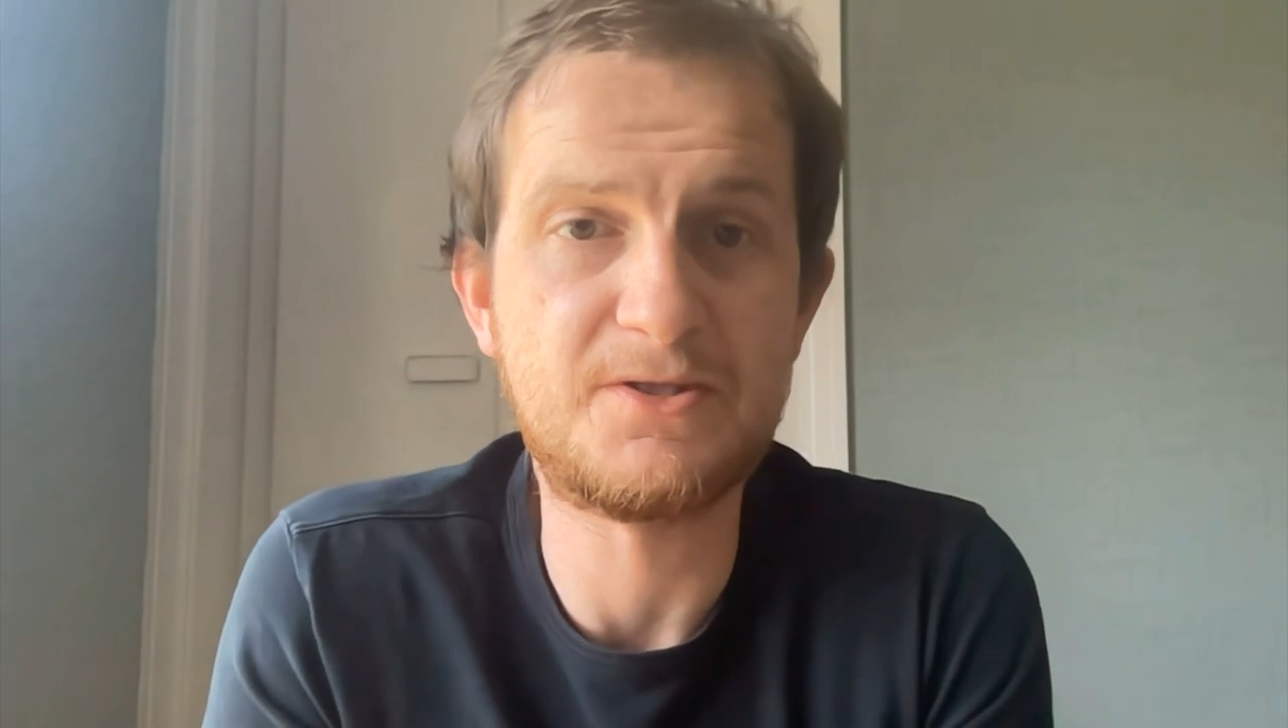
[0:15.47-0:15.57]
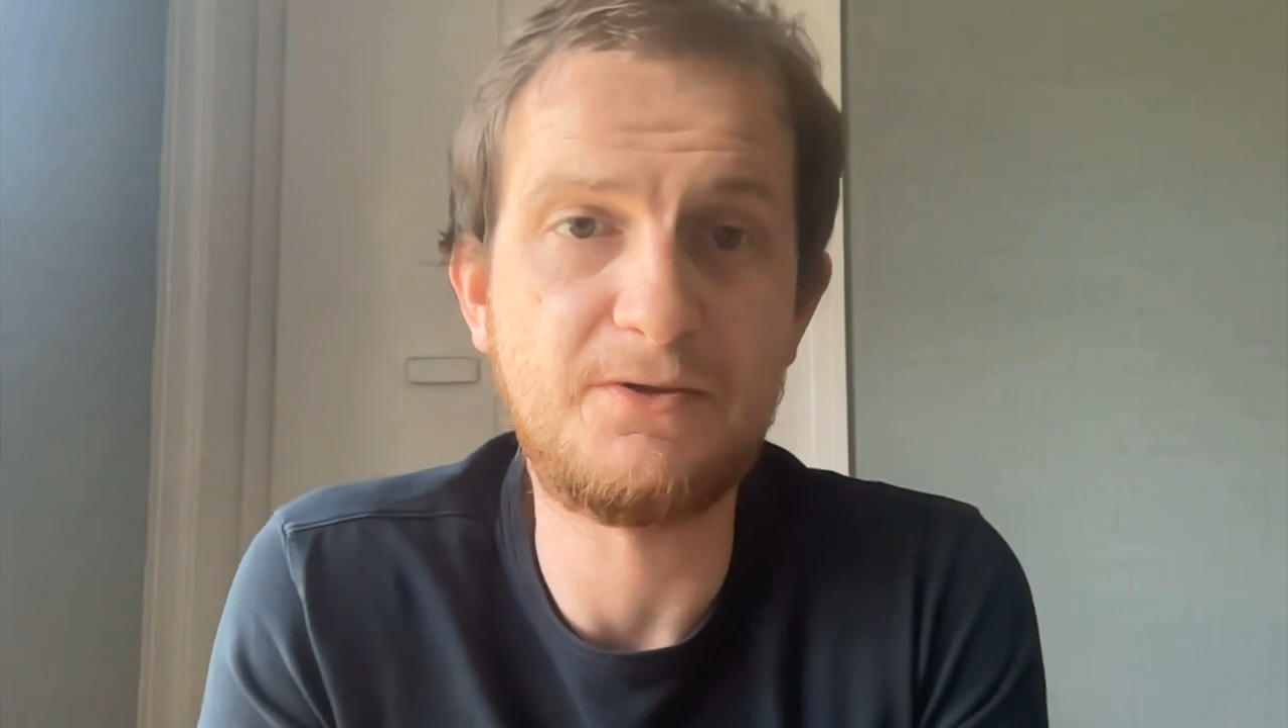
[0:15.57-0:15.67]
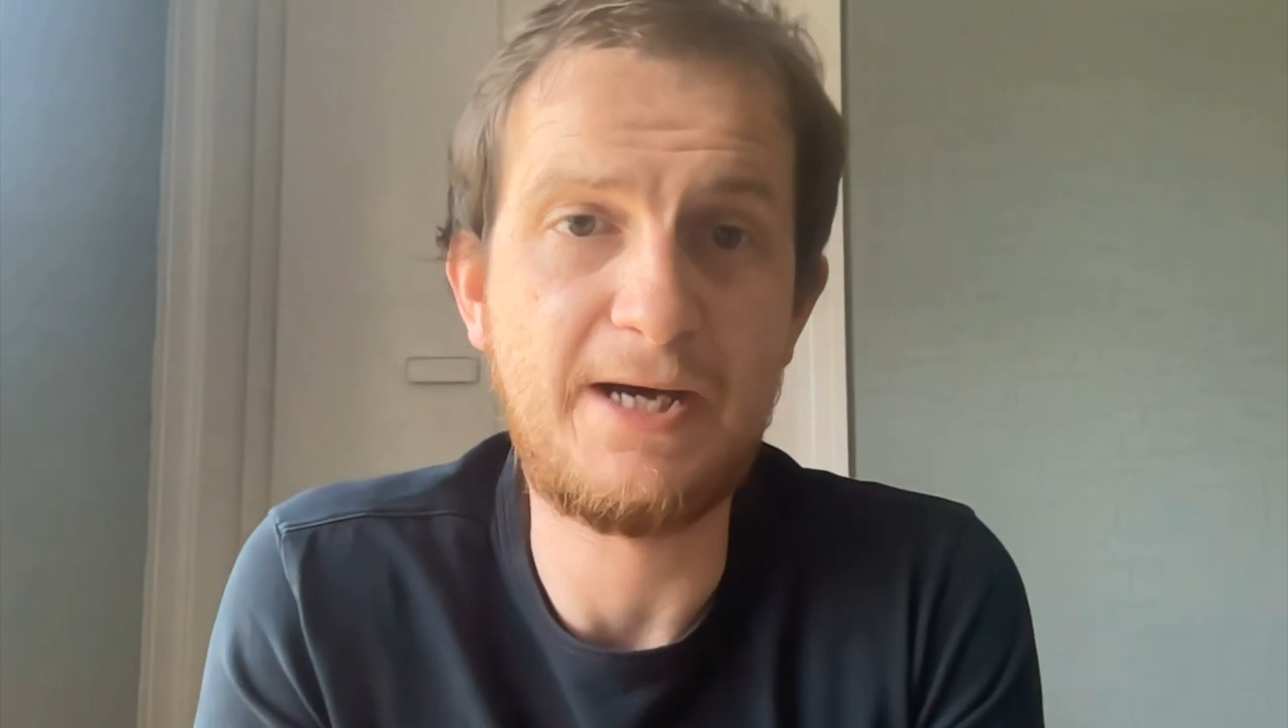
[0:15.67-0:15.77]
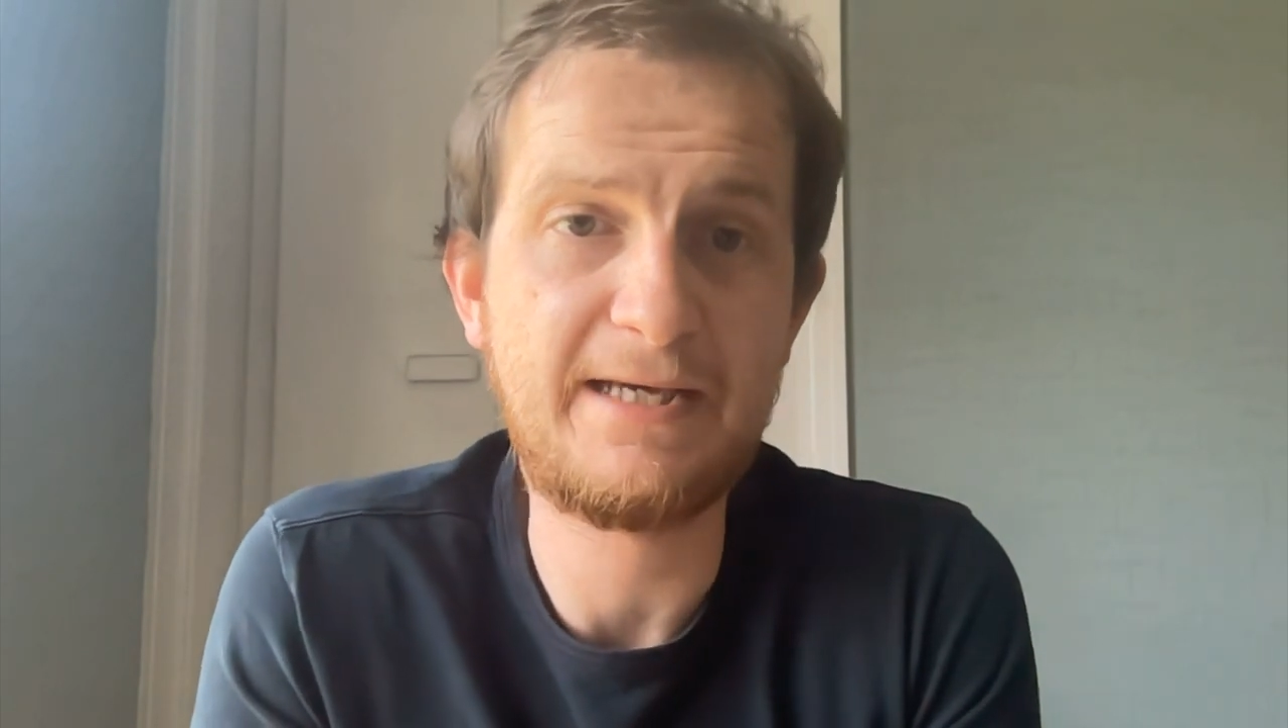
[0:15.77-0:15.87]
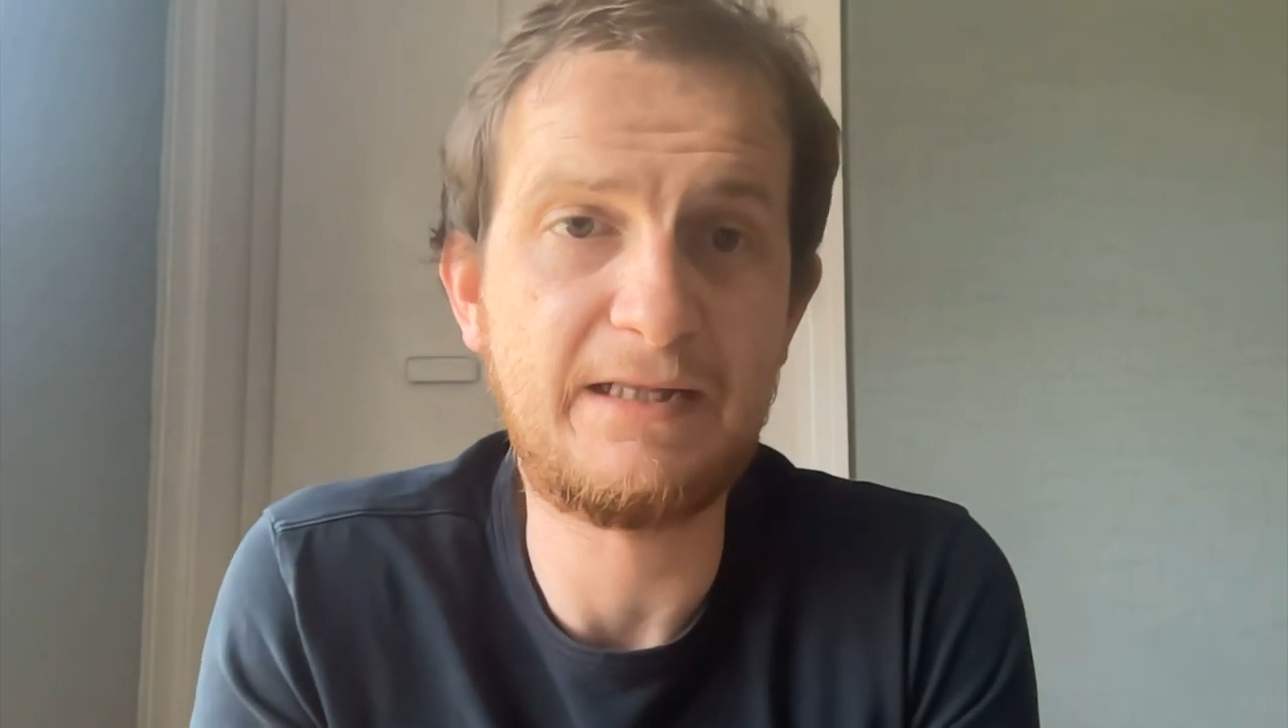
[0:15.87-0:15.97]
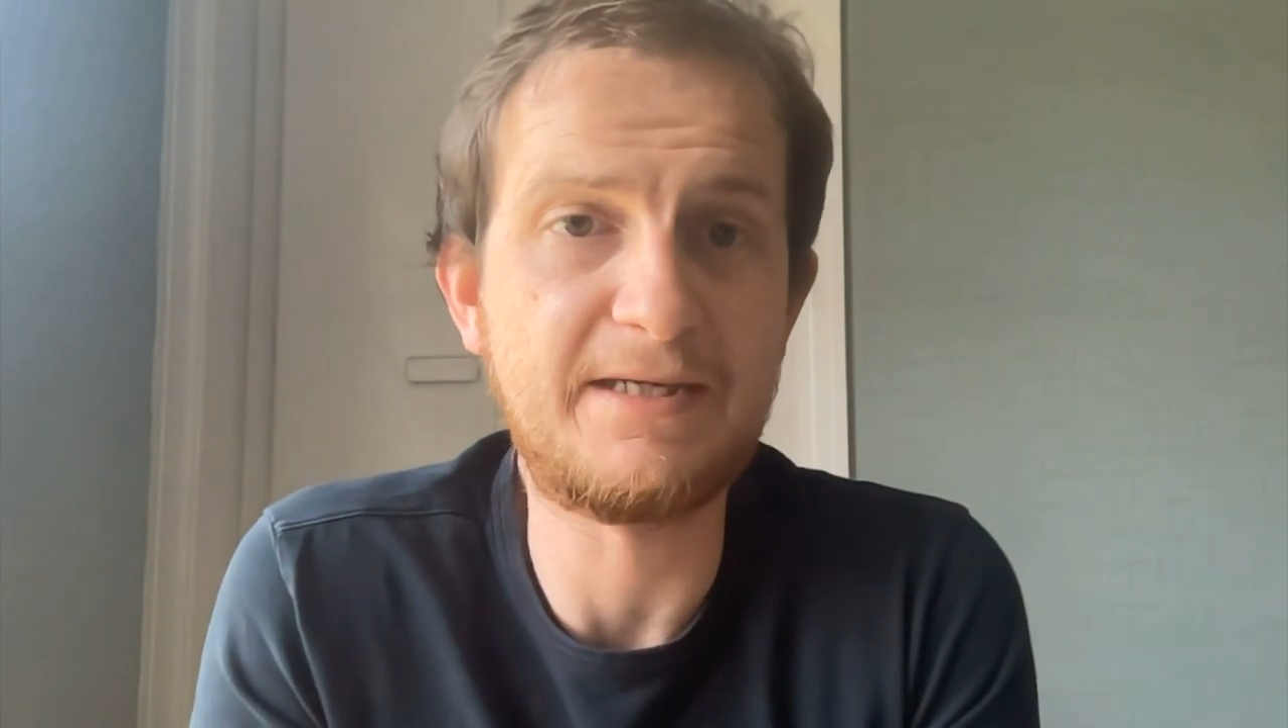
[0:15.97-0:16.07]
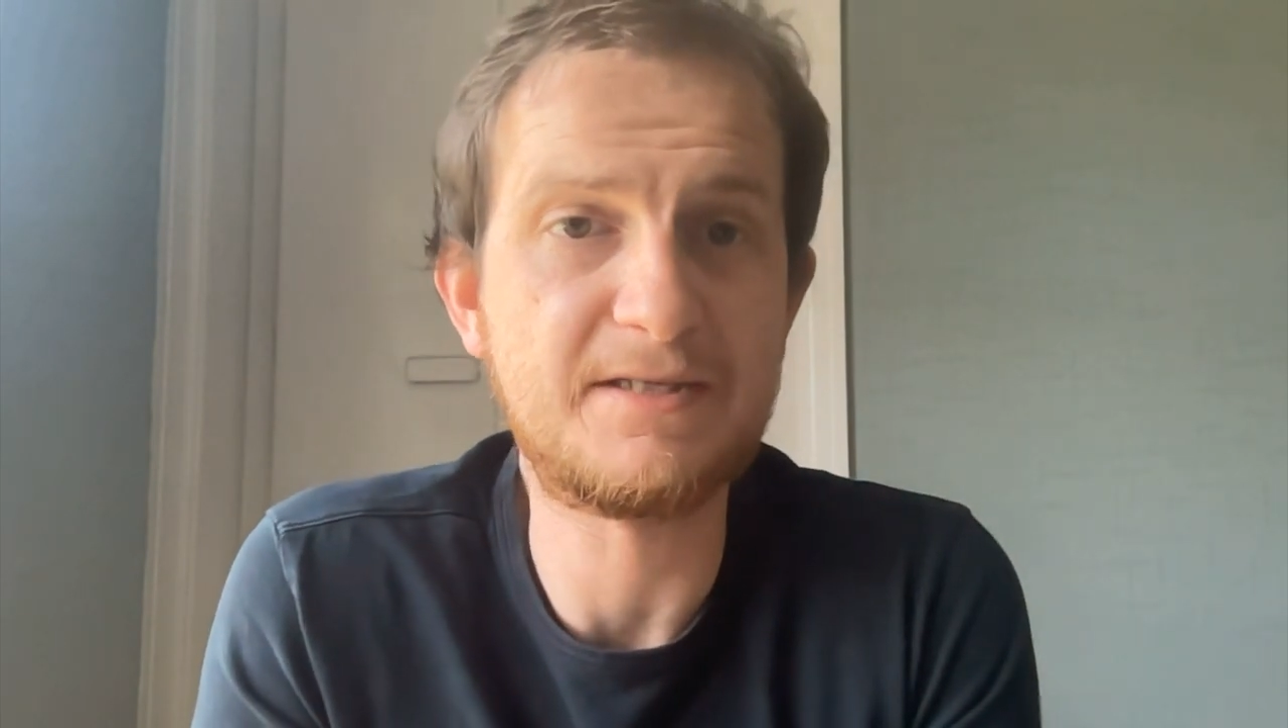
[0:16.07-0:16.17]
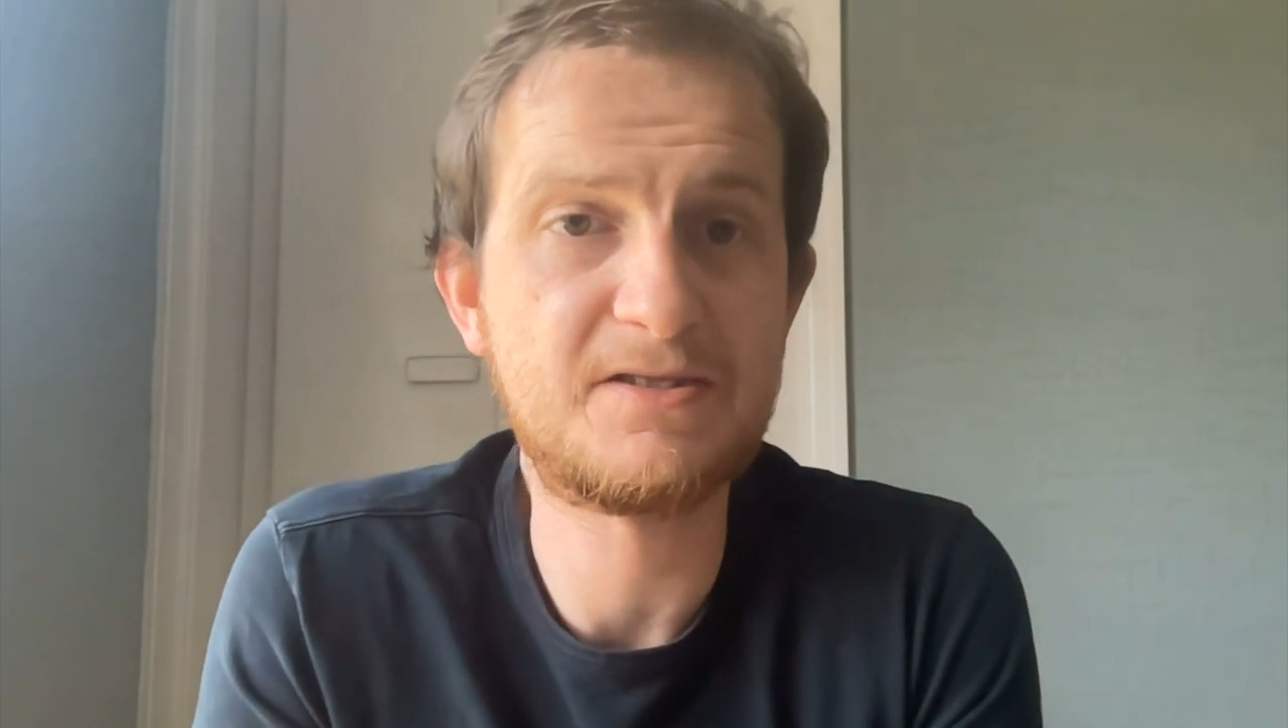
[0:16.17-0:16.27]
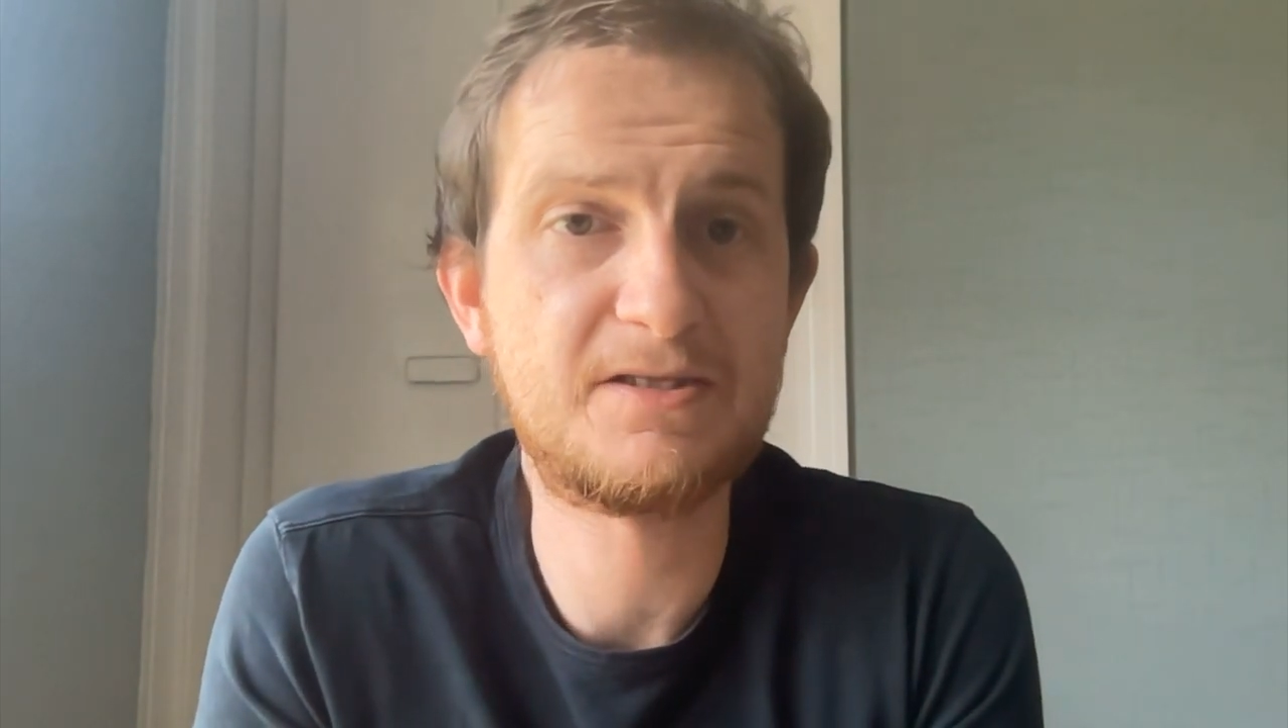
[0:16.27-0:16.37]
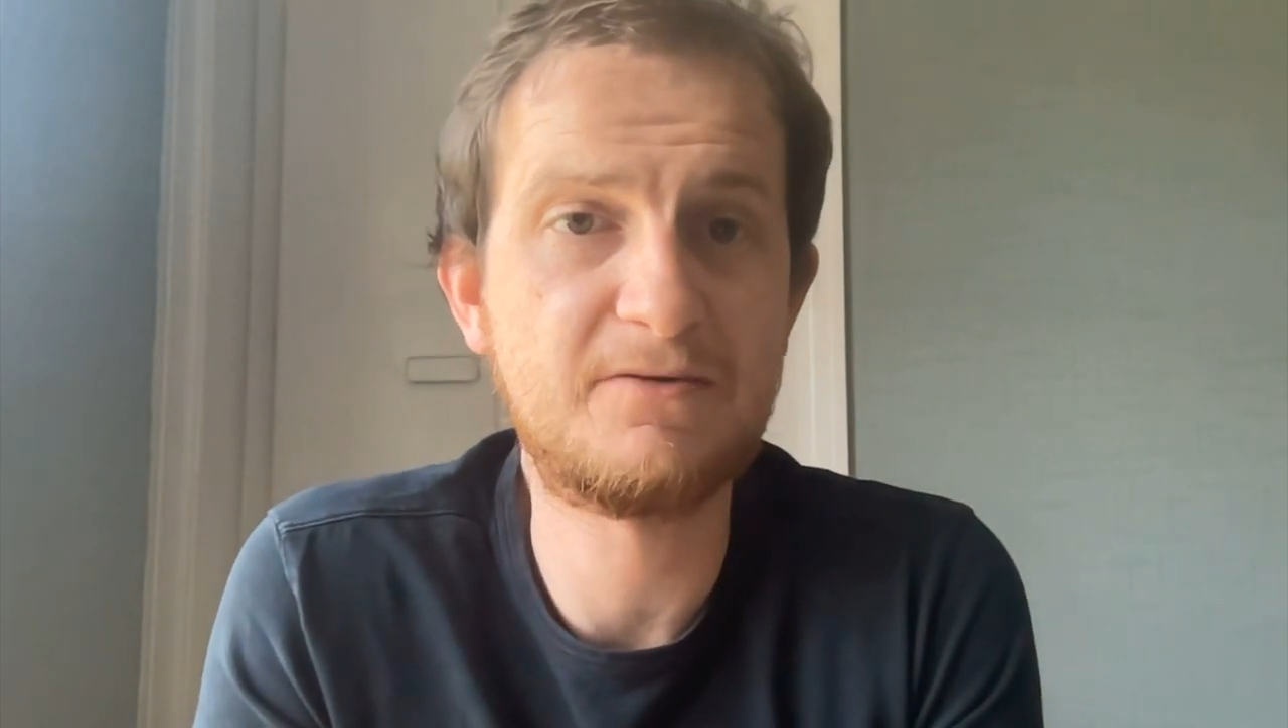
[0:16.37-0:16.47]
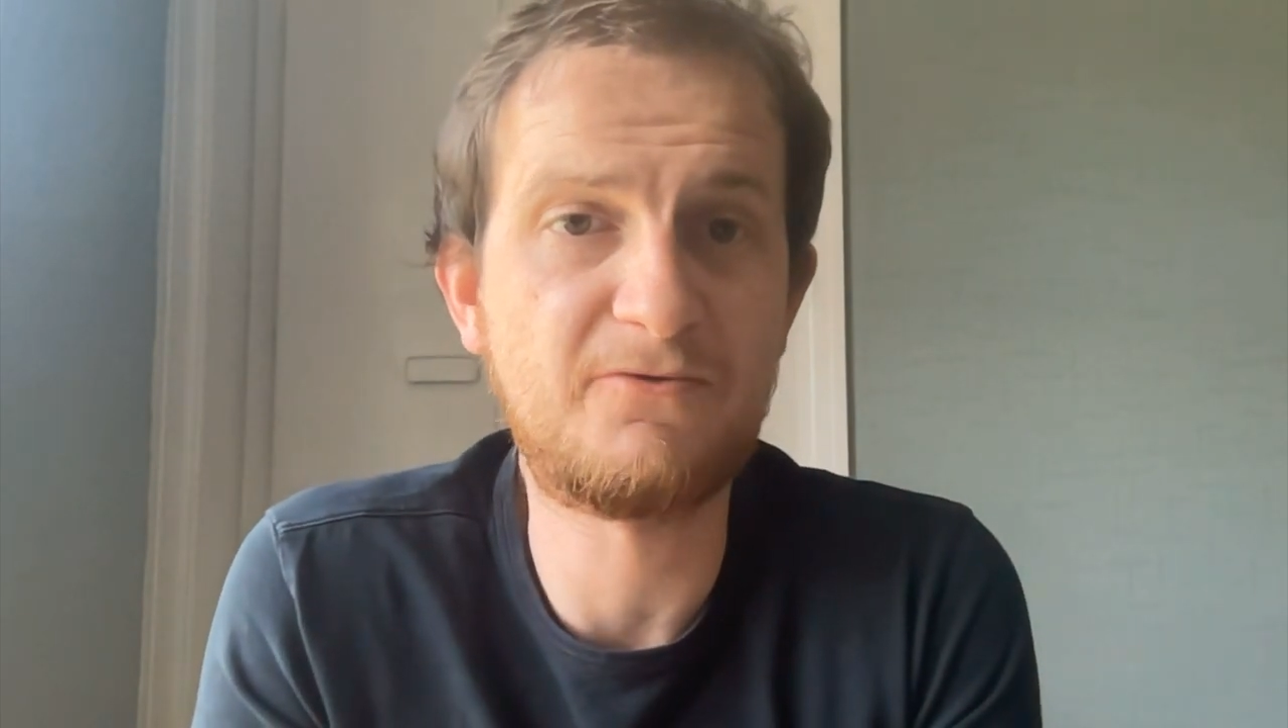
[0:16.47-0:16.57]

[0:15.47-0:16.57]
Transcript: who add links